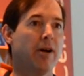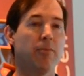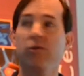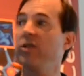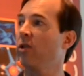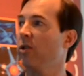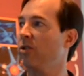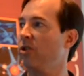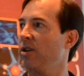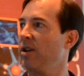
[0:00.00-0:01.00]

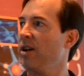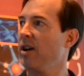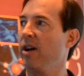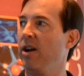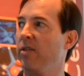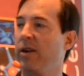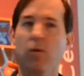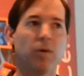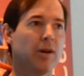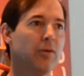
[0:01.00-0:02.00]
research, and they
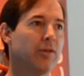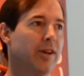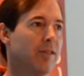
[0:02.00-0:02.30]
don't want to lose it.